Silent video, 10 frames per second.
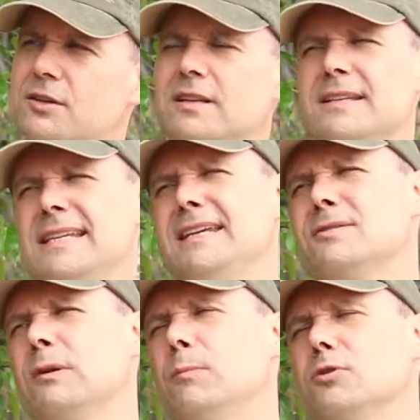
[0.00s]
the disease
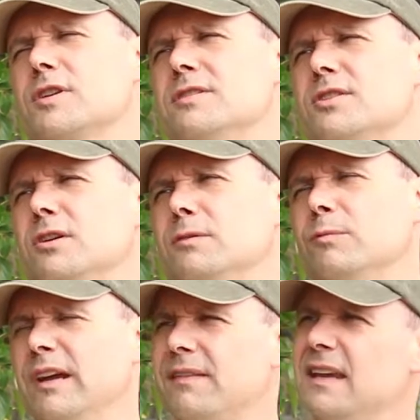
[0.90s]
we're most concerned
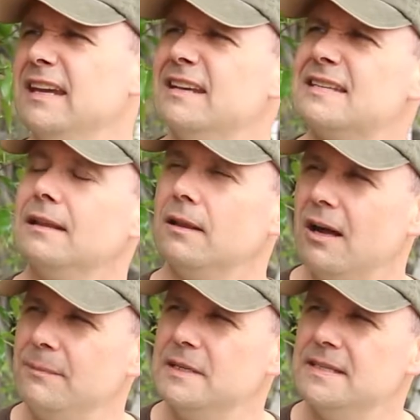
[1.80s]
with is
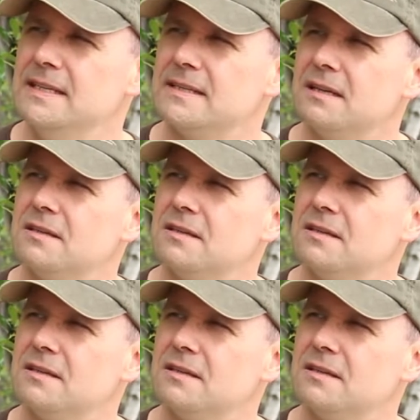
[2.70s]
Lyme disease.